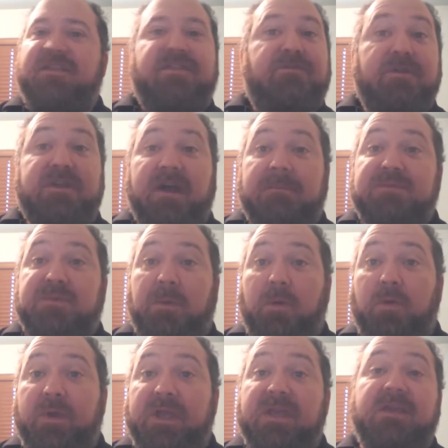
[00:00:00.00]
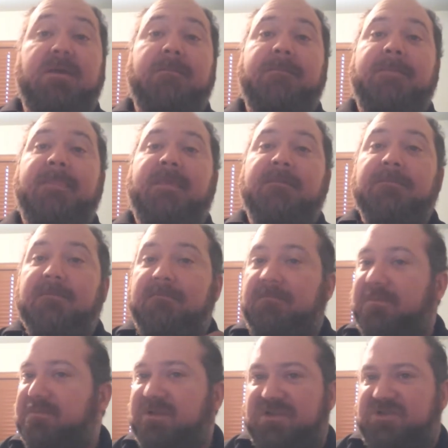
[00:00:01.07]
3 times per week.
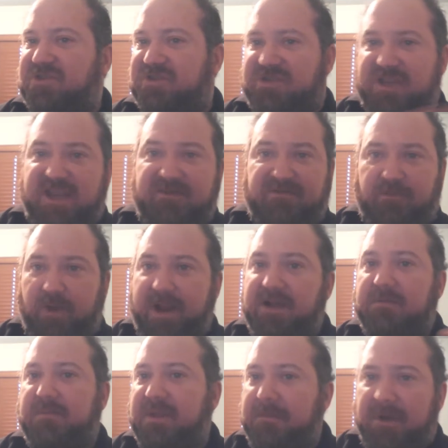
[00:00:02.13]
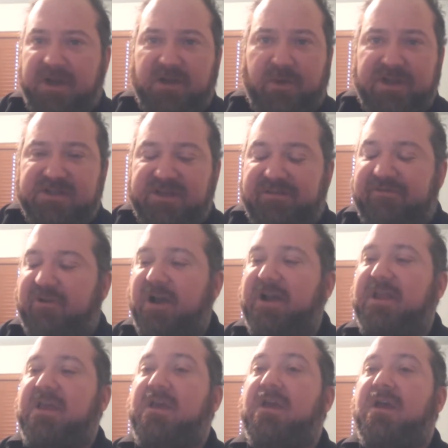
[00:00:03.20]
Let's just say randomly Monday, Wednesday, and
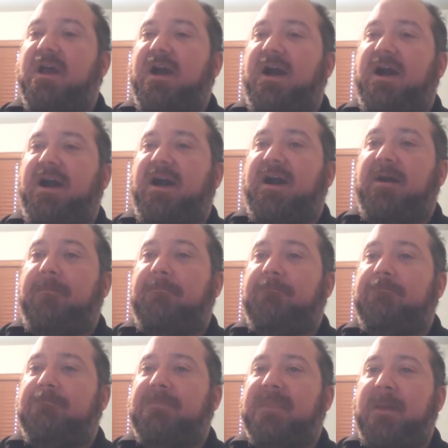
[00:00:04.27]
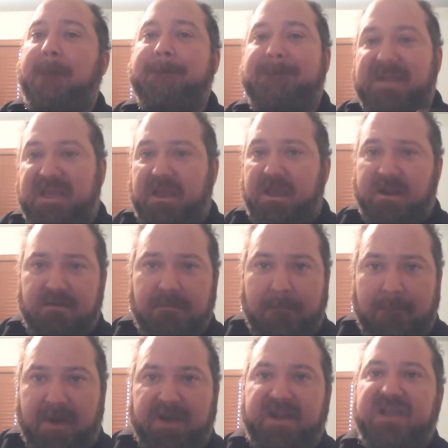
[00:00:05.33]
Friday. Begin
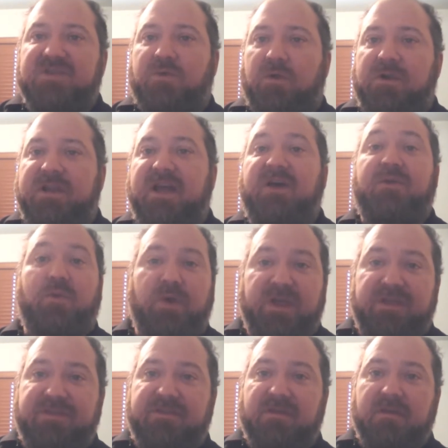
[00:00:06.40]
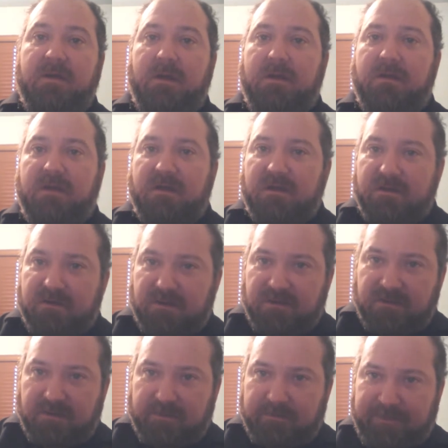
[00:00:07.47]
Monday's workout with
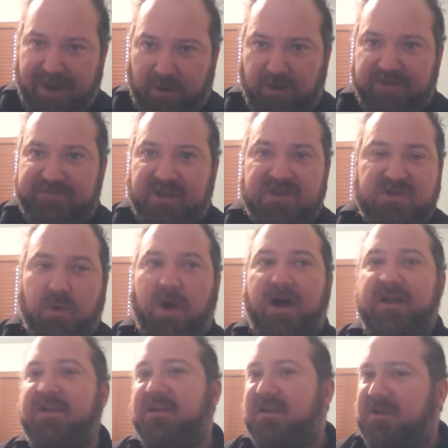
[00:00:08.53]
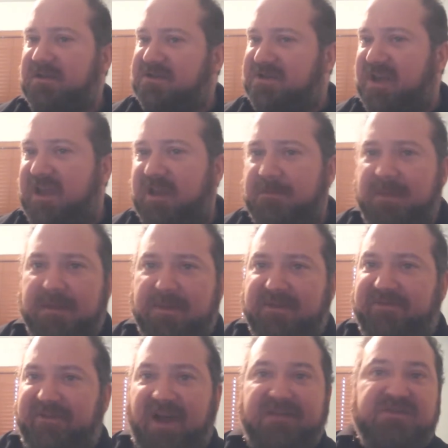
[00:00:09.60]
powerlifting squat. Say maybe
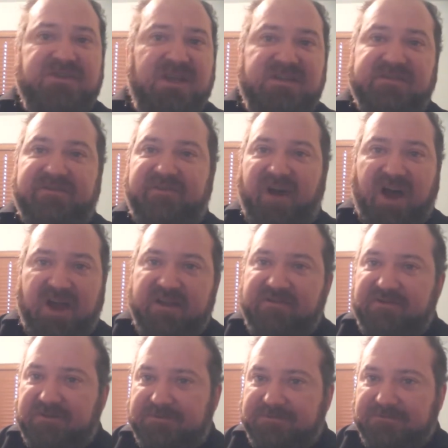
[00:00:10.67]
5 sets of 5.